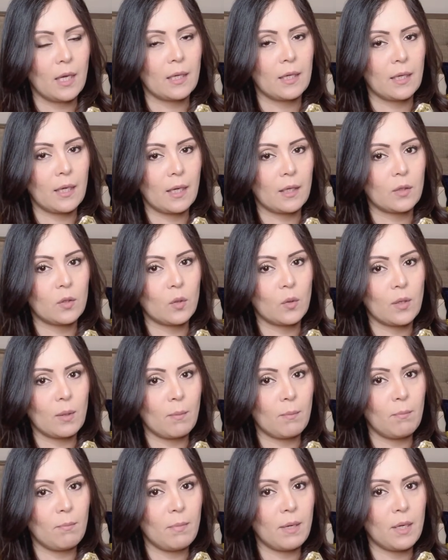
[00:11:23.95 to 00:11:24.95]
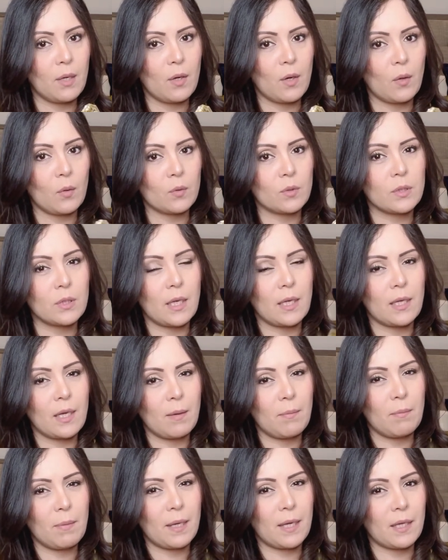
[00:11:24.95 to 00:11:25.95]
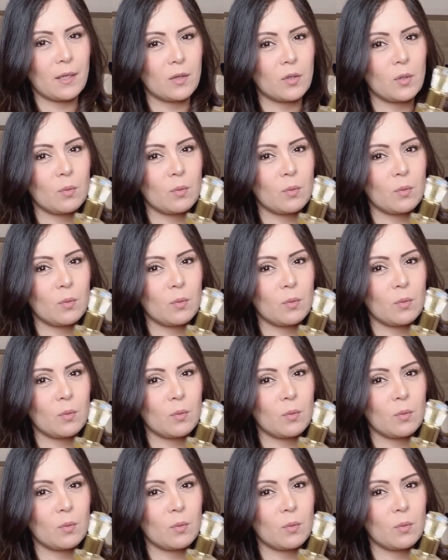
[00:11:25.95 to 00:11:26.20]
kick to the mid notes and then begin